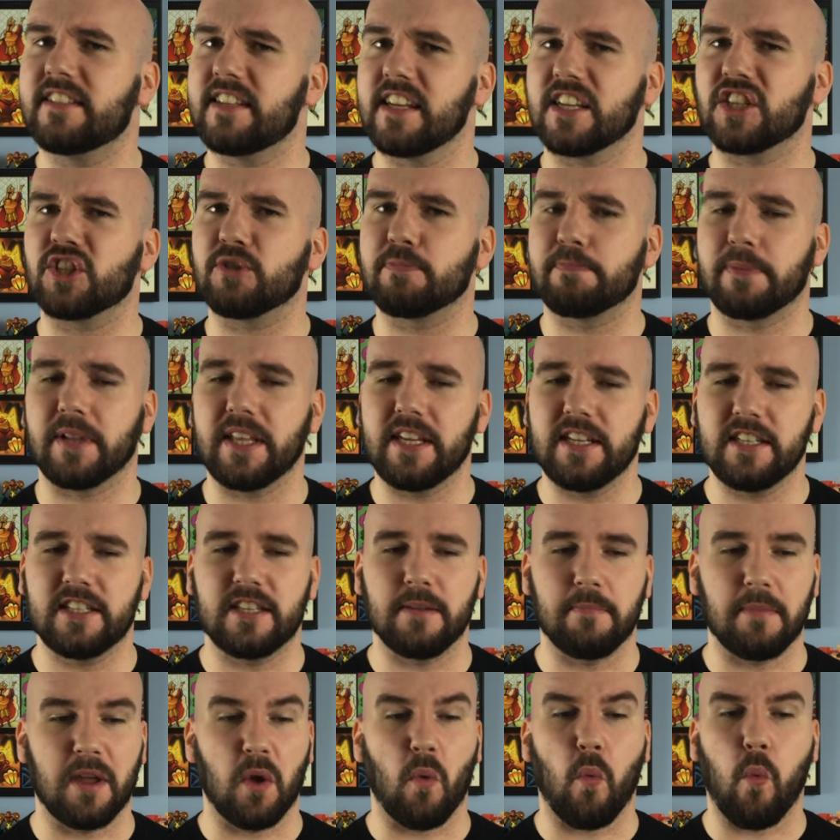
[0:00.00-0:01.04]
to explain
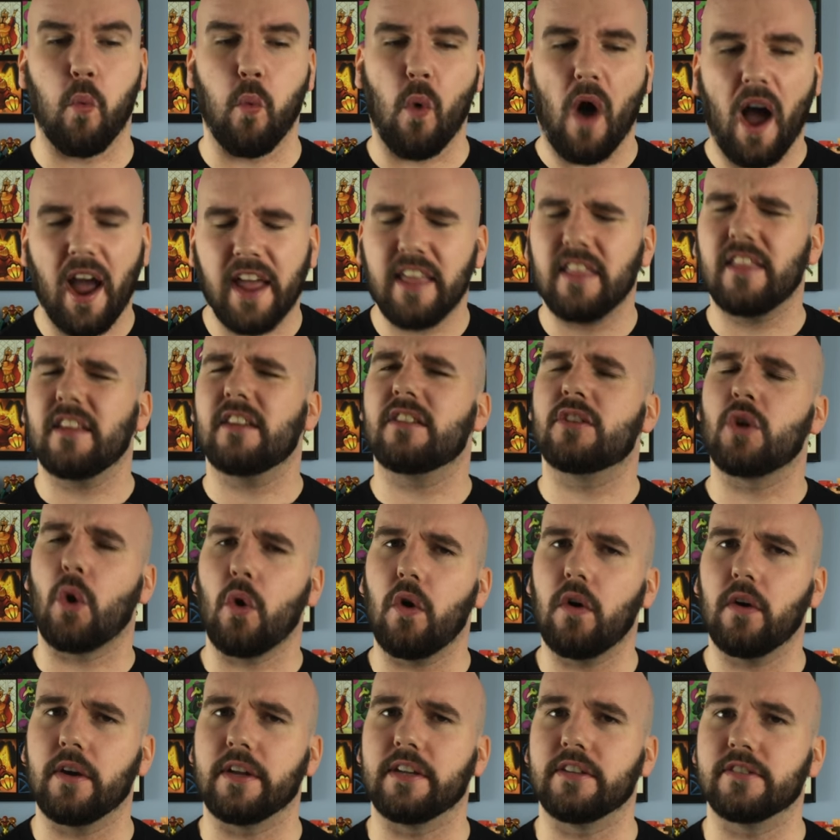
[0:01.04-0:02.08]
to me why the
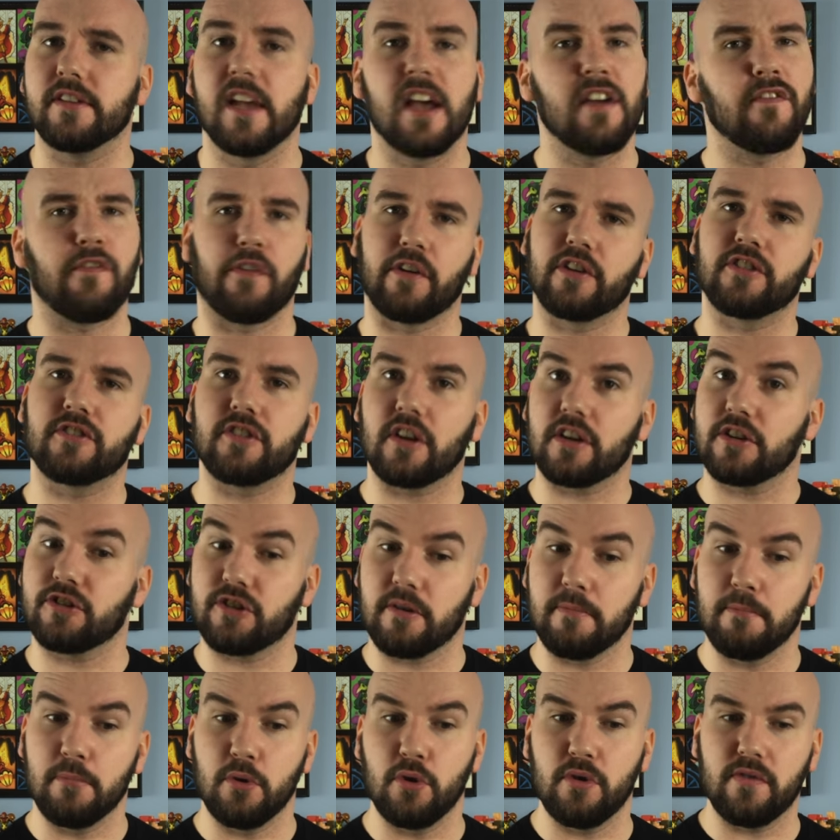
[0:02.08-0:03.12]
toys for such
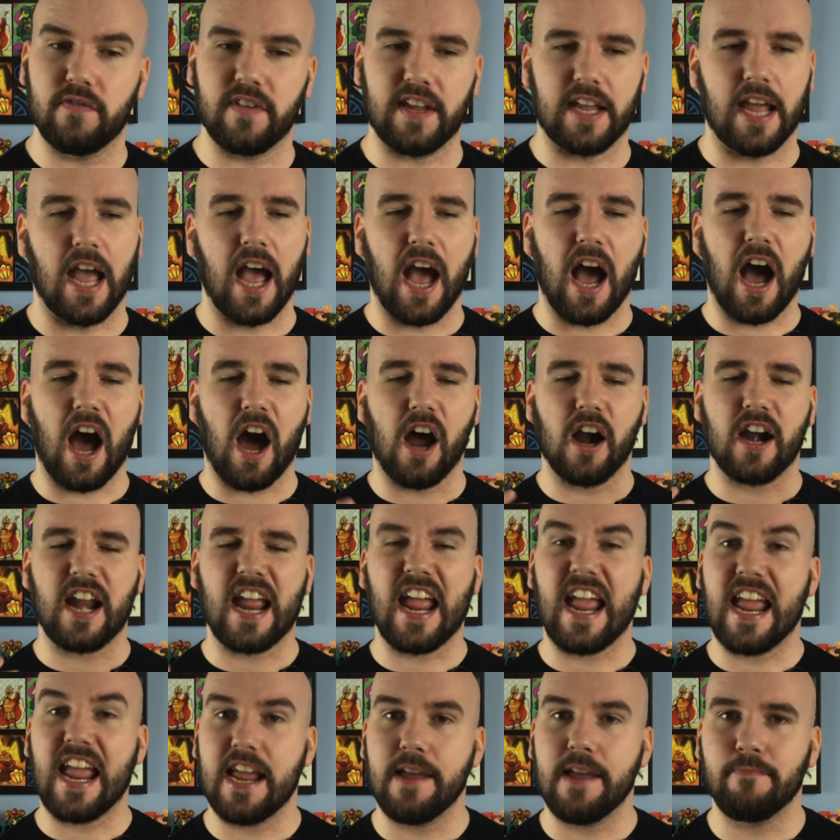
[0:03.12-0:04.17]
a movie are
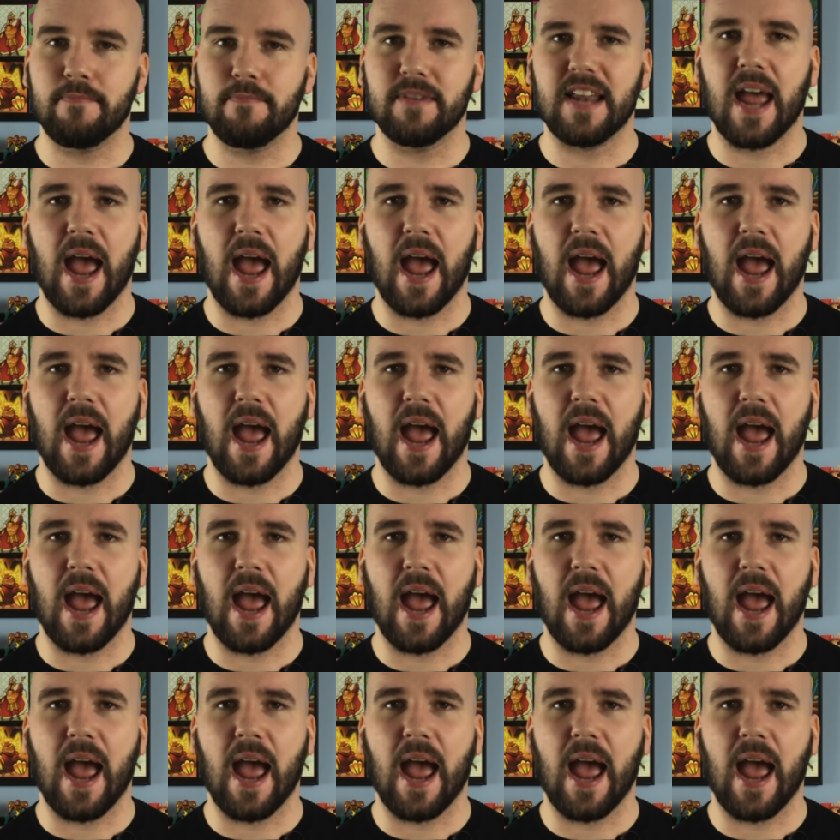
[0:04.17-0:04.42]
aimed